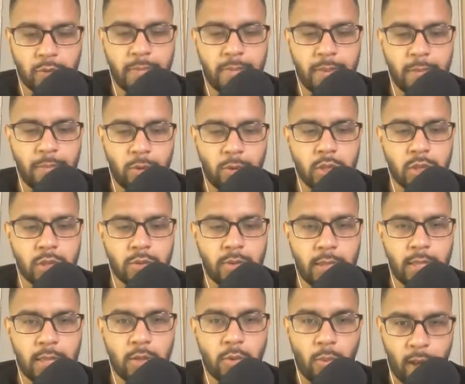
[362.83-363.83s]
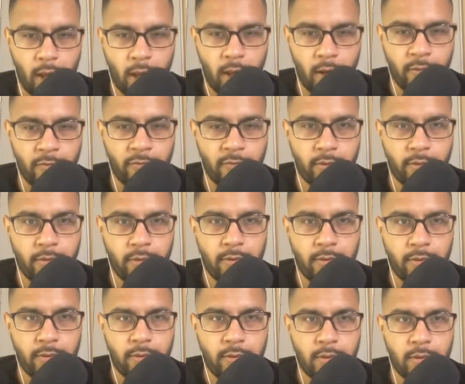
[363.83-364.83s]
repeat purchase rate that you have,
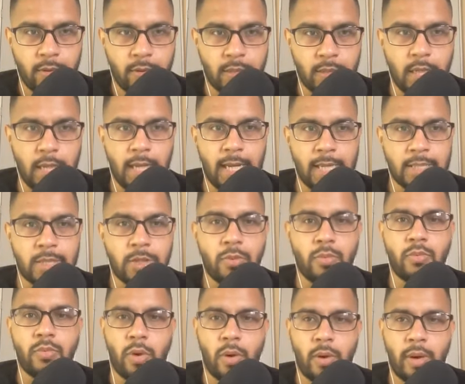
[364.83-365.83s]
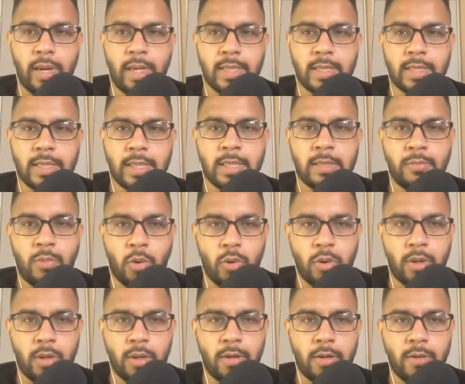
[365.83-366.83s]
the less ROAS is
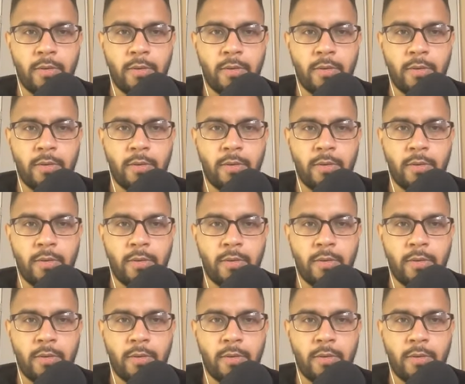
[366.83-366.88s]
important.